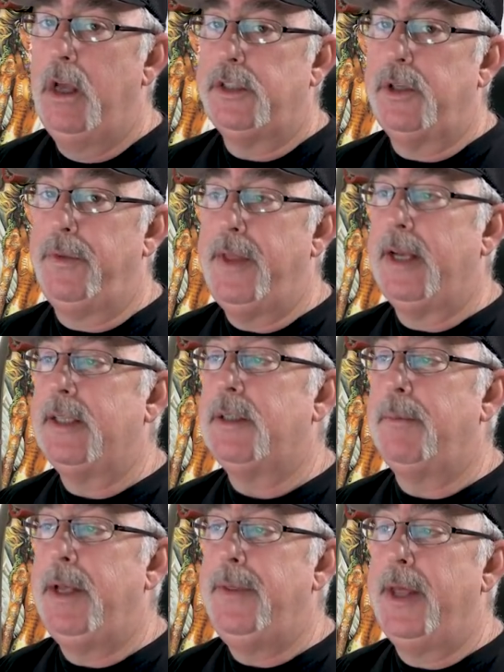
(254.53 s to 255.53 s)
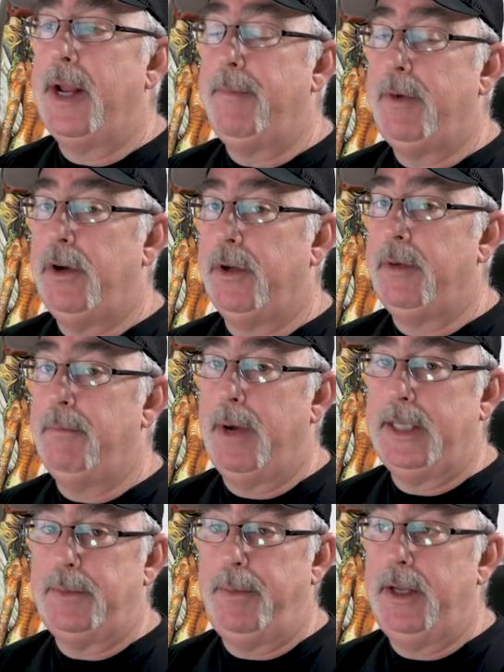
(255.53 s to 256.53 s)
So that doesn't mean that
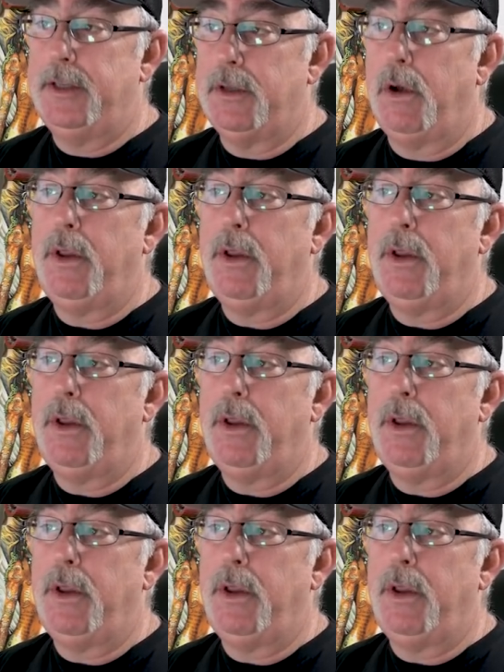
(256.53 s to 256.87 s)
my speed is